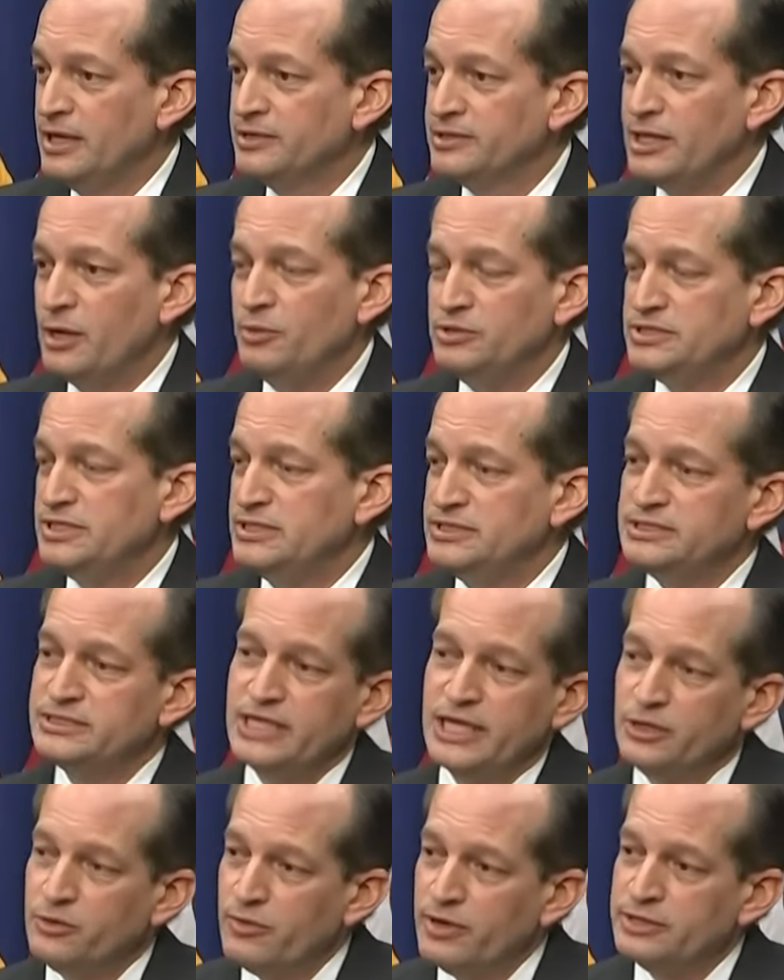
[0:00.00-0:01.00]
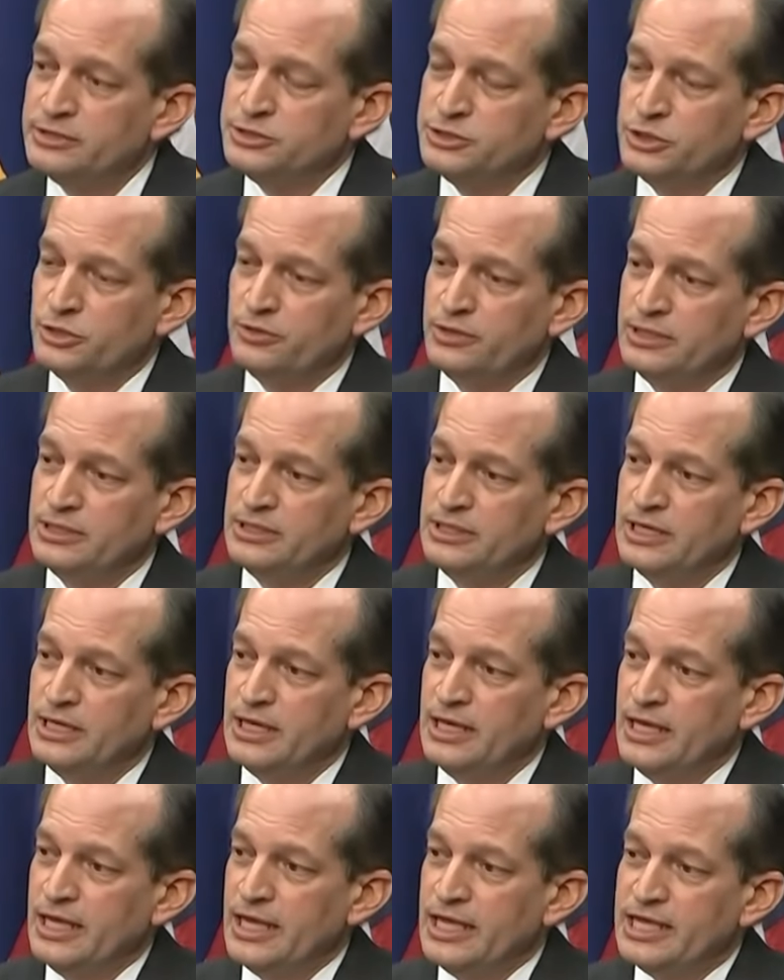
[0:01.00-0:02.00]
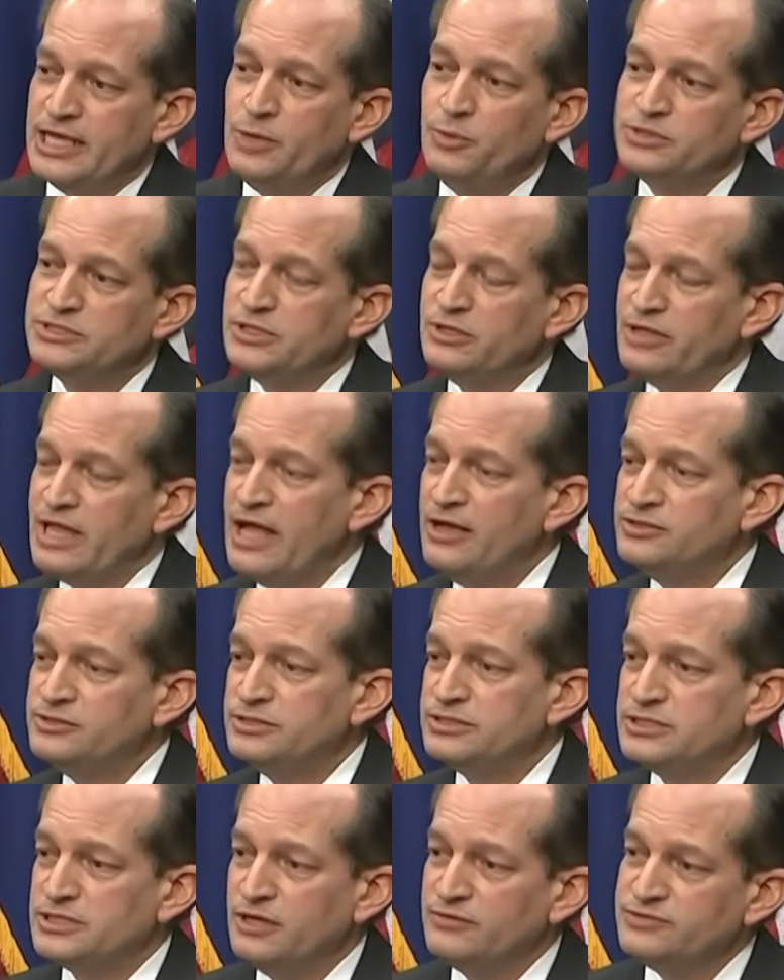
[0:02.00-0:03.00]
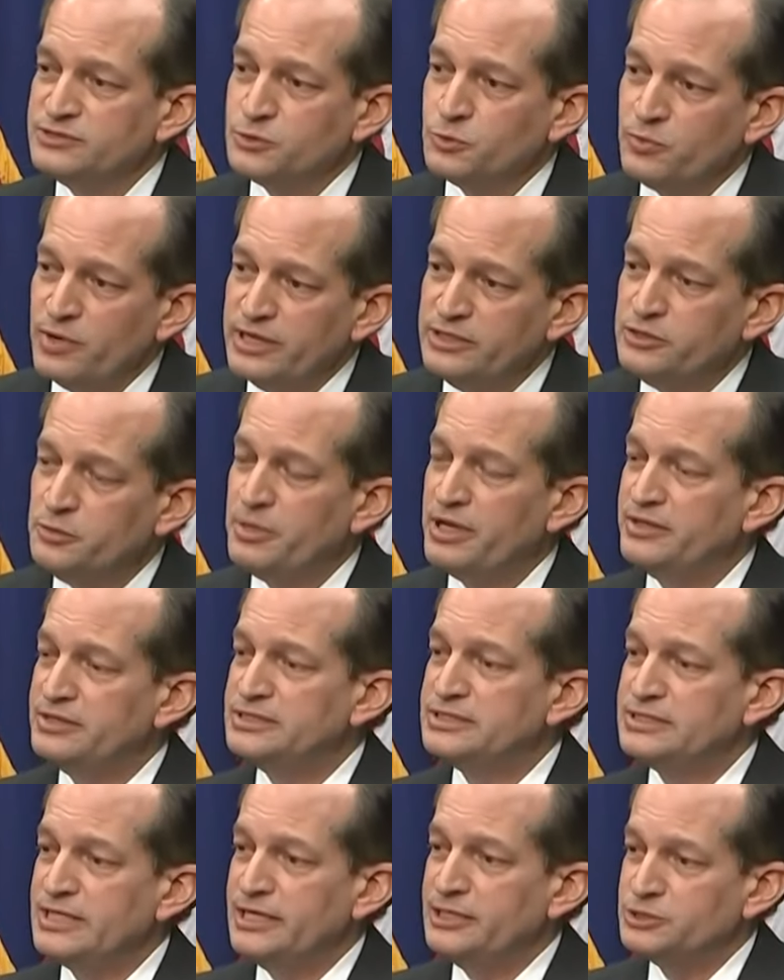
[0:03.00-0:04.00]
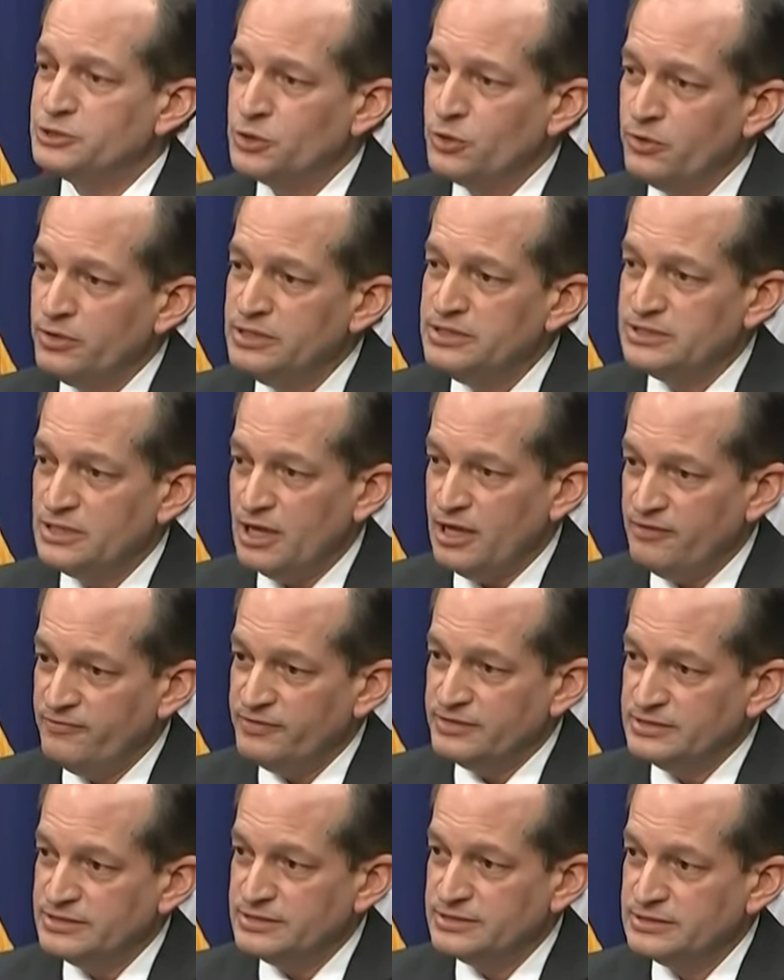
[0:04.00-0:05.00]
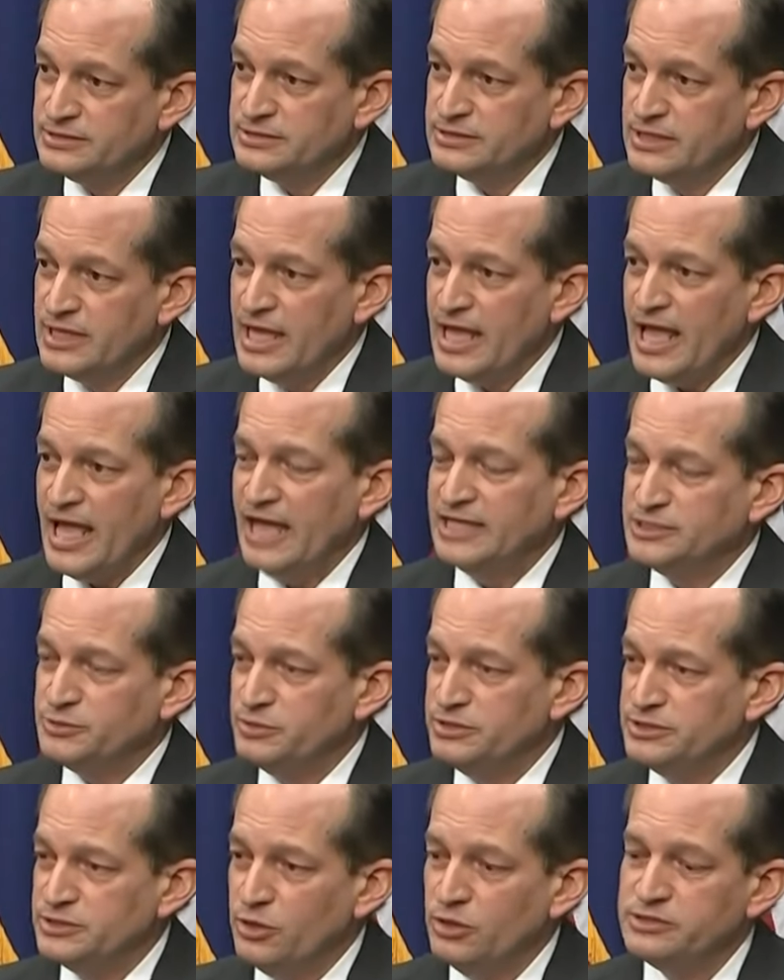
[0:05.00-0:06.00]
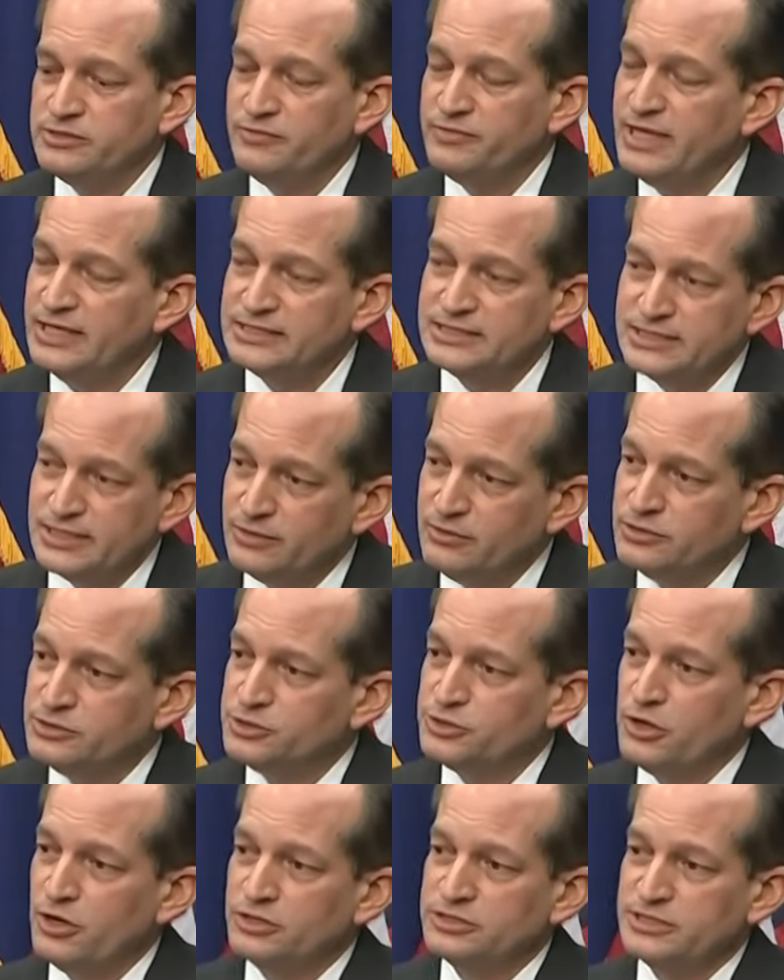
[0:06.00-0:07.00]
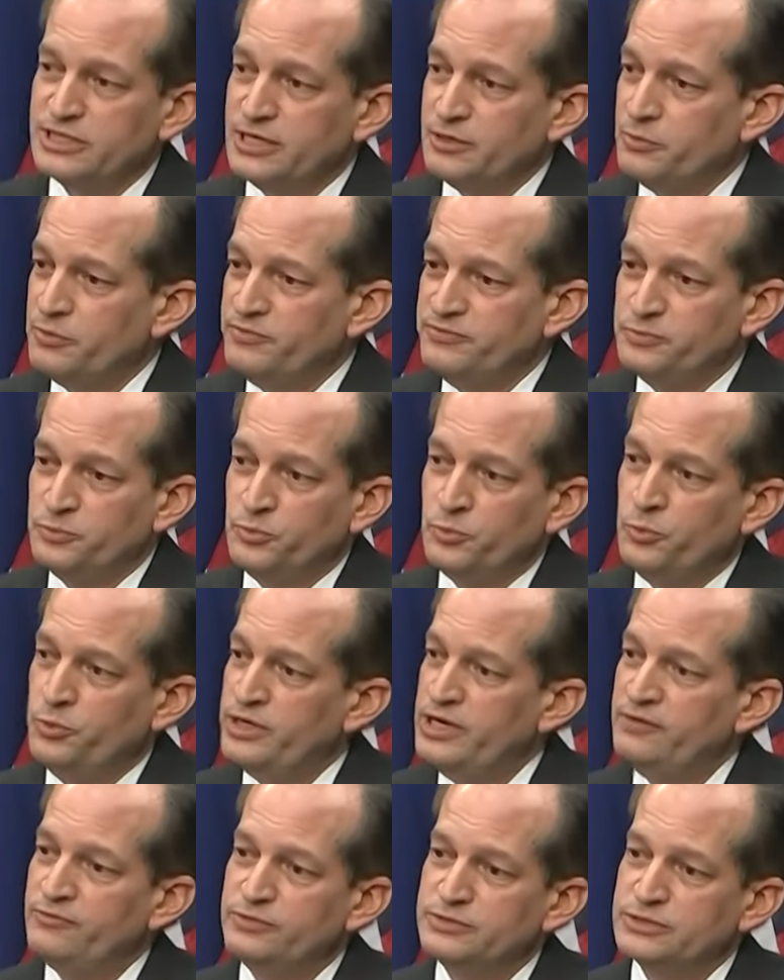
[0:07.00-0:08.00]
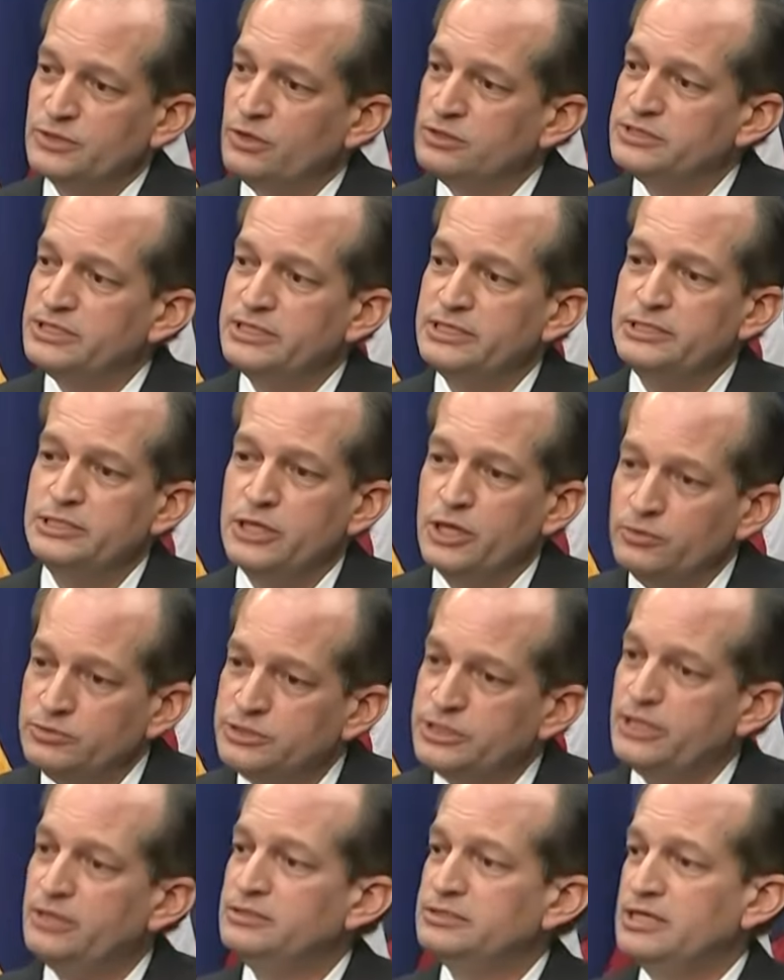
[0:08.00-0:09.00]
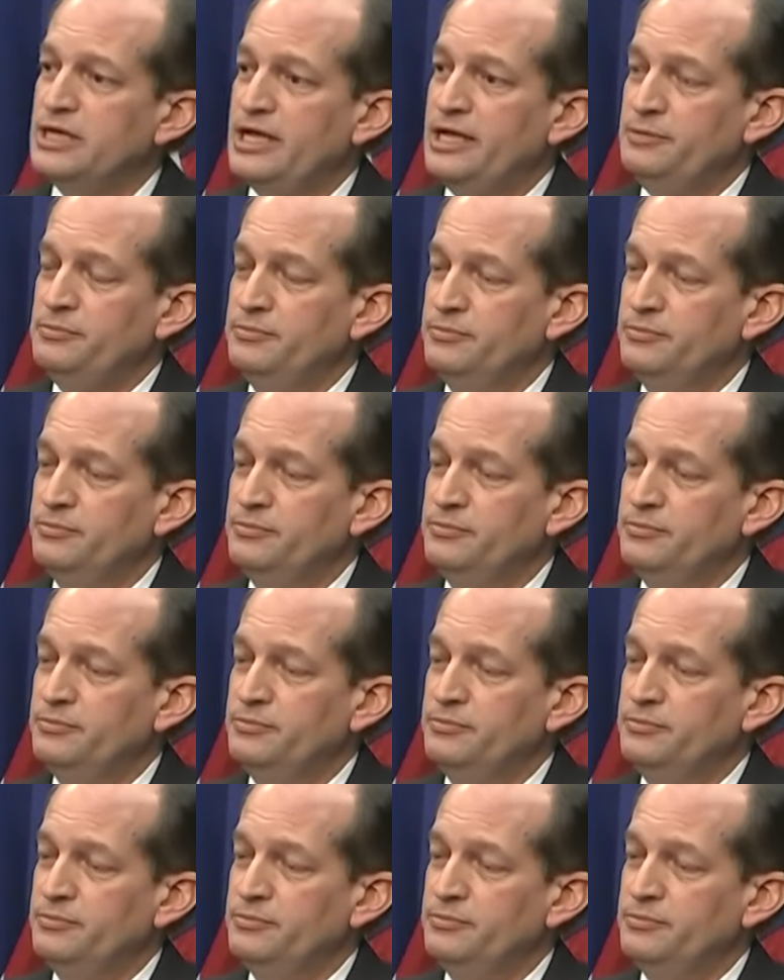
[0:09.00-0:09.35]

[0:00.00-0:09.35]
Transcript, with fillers: That was a state grand jury. He was allowed to self-surrender by the state attorney's office as a result of that single charge that would have resulted in no jail time.